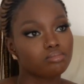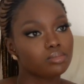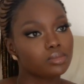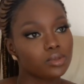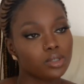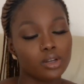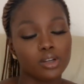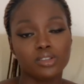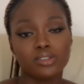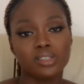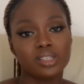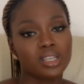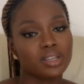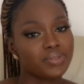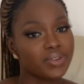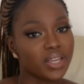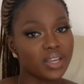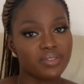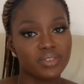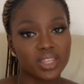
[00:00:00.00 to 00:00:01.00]
going to give
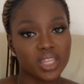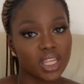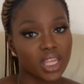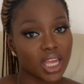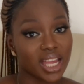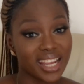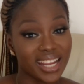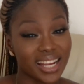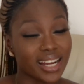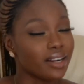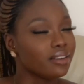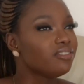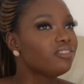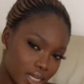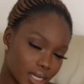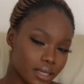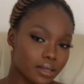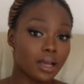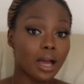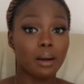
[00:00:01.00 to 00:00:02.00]
it everything I have.
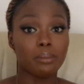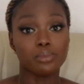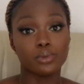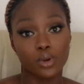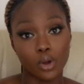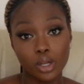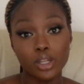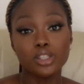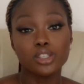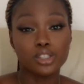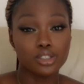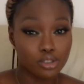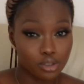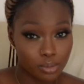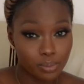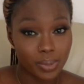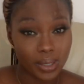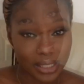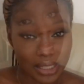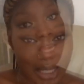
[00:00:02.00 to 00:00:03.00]
I'm going to do
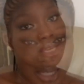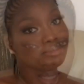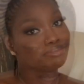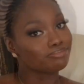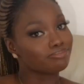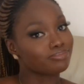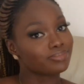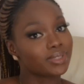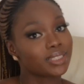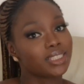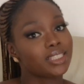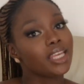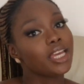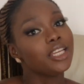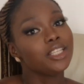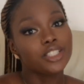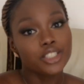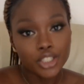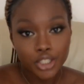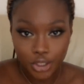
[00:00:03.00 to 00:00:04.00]
better.
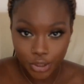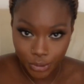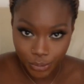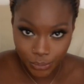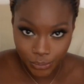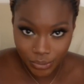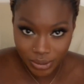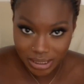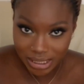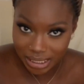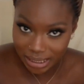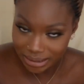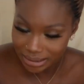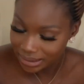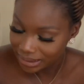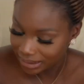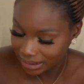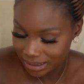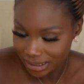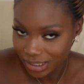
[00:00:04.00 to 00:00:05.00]
Stay tuned,
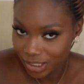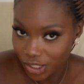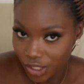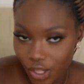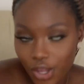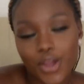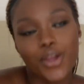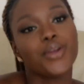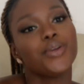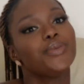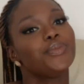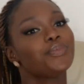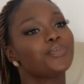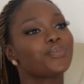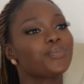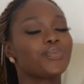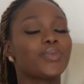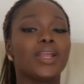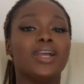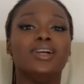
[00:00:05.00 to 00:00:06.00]
you know.
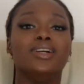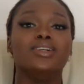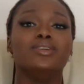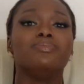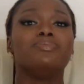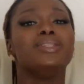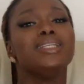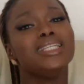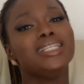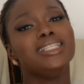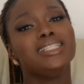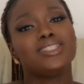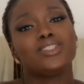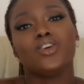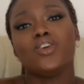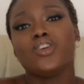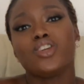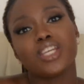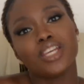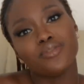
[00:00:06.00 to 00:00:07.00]
Please
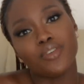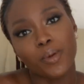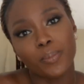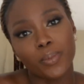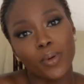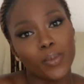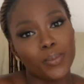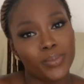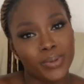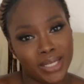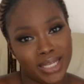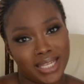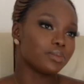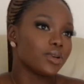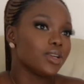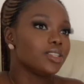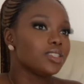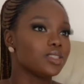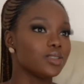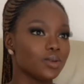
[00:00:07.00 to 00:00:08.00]
don't give up on me. I'm
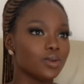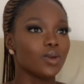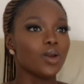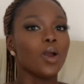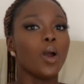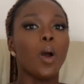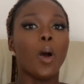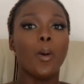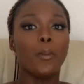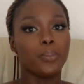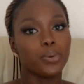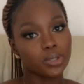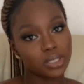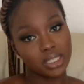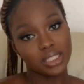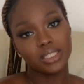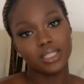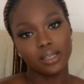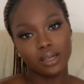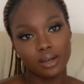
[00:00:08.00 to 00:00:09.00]
going to put
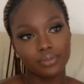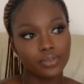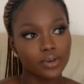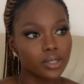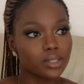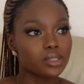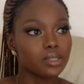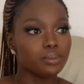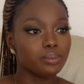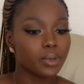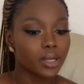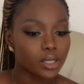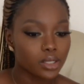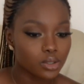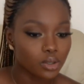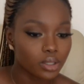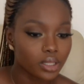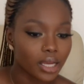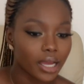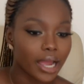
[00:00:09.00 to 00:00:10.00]
in the effort to make sure
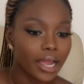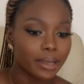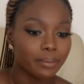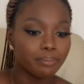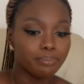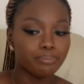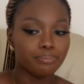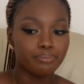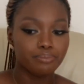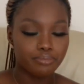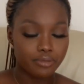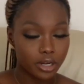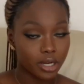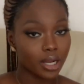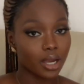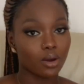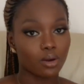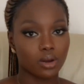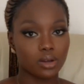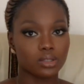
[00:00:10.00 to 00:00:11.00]
that I bring
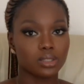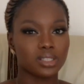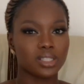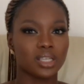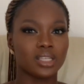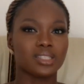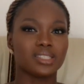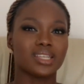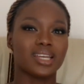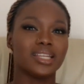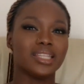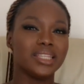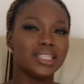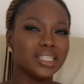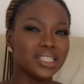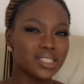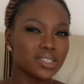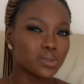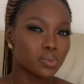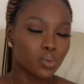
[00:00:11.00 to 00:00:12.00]
out content at
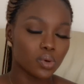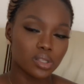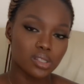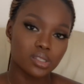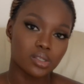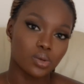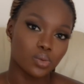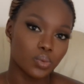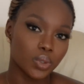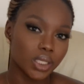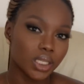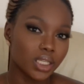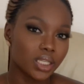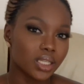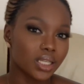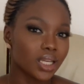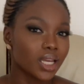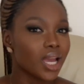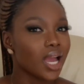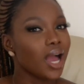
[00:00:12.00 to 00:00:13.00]
least once a week.
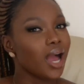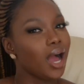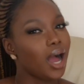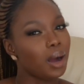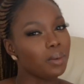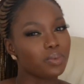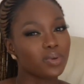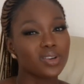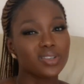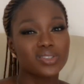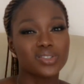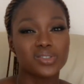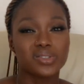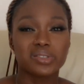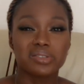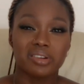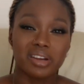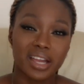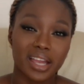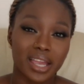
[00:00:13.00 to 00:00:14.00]
I'm going to
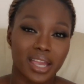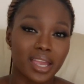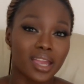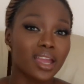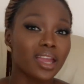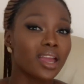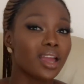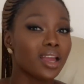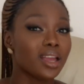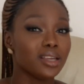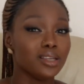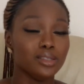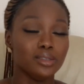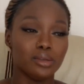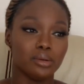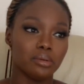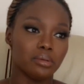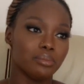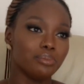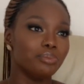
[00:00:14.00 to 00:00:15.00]
try, you
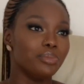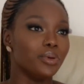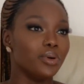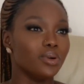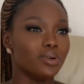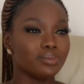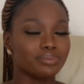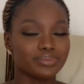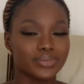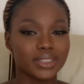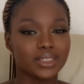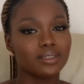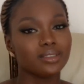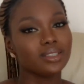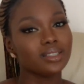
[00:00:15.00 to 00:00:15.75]
know, but